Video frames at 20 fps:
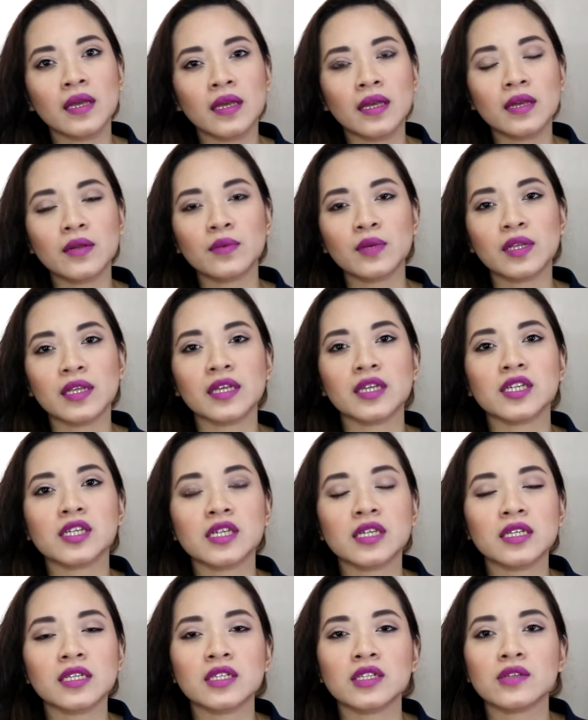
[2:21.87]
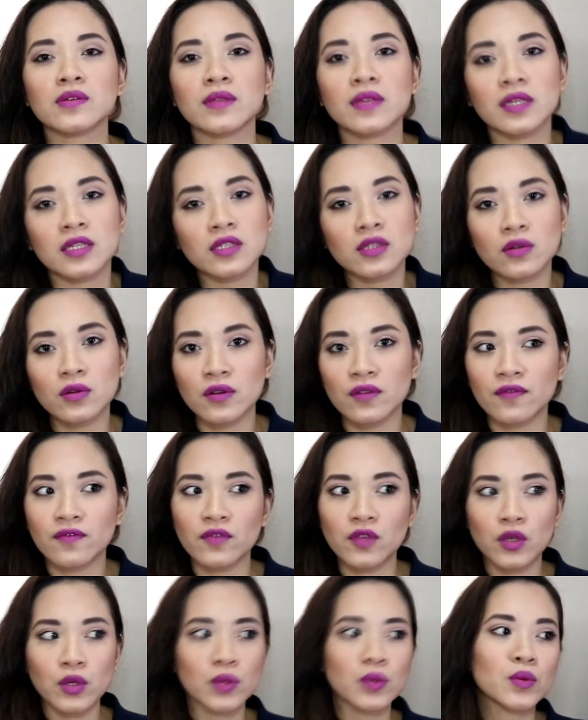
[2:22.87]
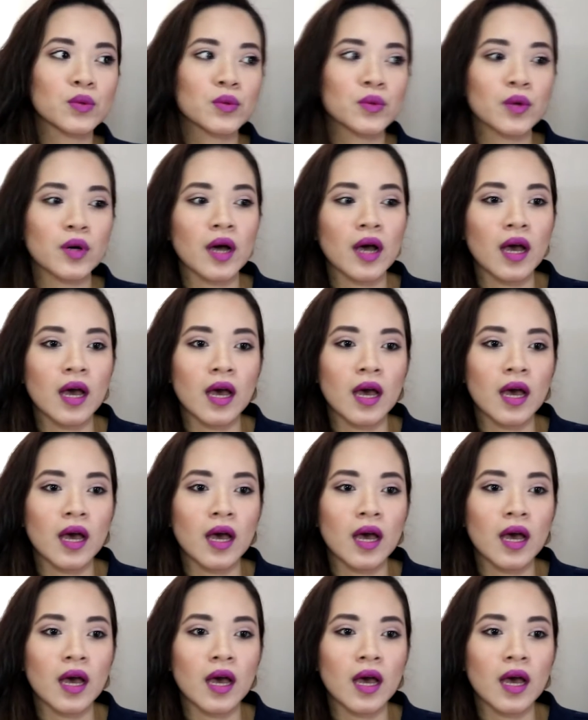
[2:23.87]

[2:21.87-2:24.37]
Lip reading: in relation to this sort of new